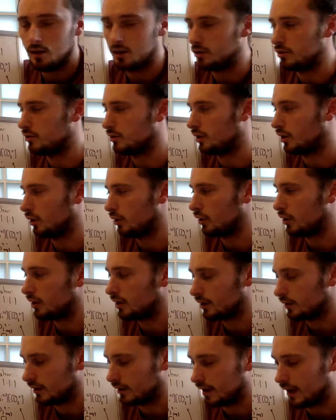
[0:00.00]
you can look
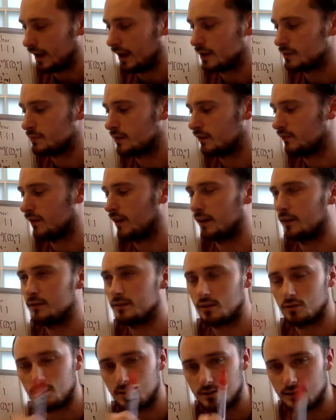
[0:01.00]
at the KSP
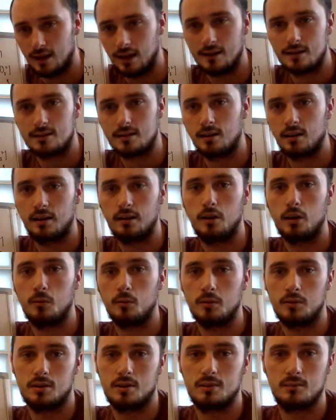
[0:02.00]
values and just instantly know
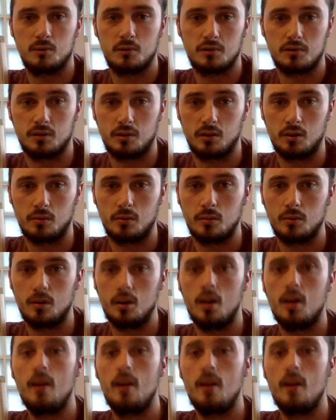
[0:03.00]
which is more soluble.